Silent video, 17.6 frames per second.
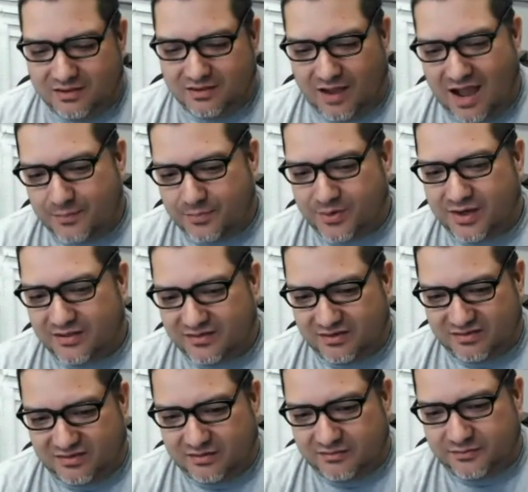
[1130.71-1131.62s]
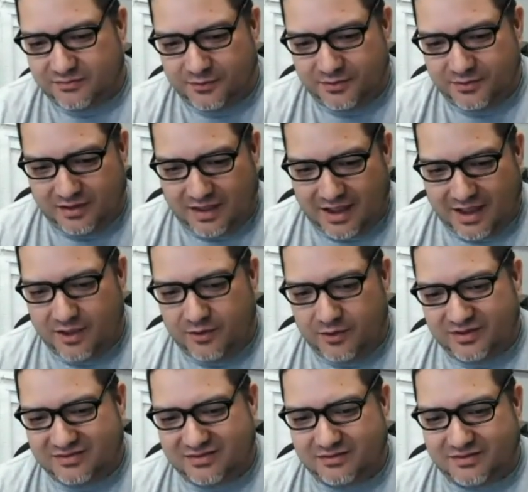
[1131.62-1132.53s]
operating system for the
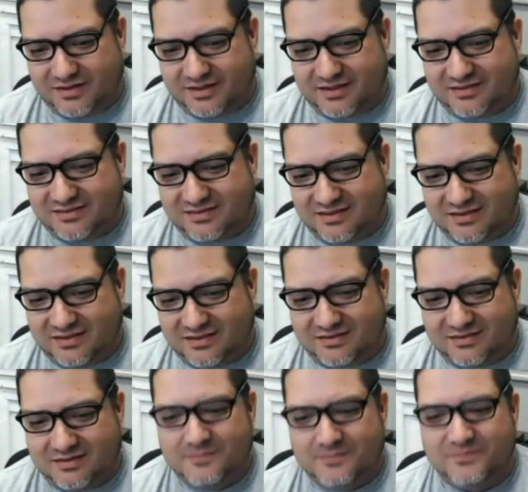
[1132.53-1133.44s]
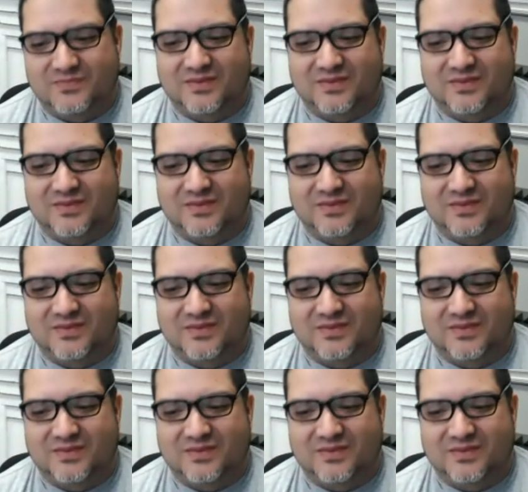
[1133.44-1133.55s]
iOS devices.